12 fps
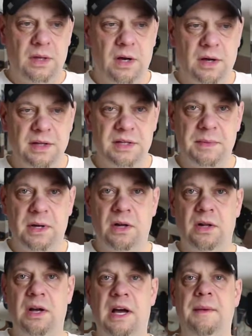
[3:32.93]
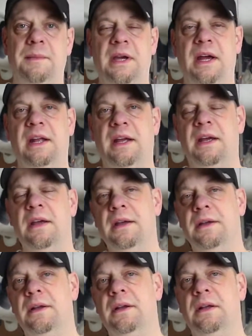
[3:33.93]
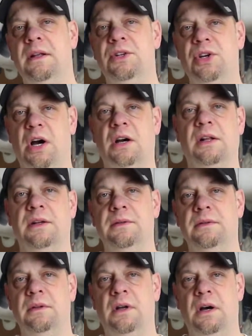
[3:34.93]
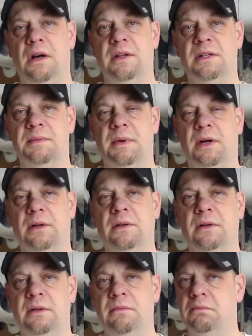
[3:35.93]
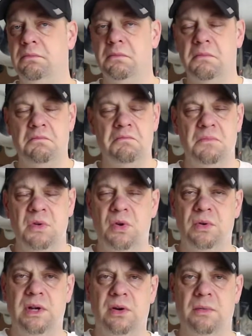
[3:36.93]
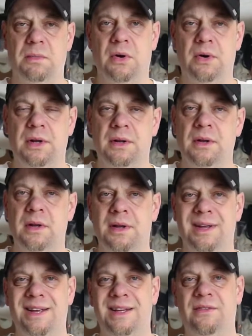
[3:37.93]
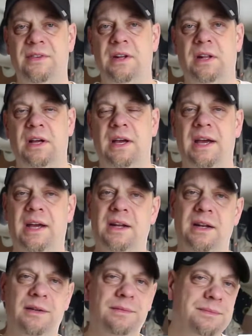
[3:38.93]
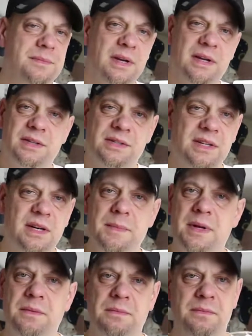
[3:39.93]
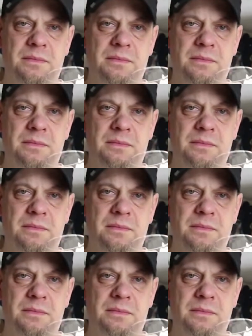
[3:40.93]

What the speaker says: On the smell, I'm getting chocolate on the smell. No doubt about it. Vanilla and cinnamon.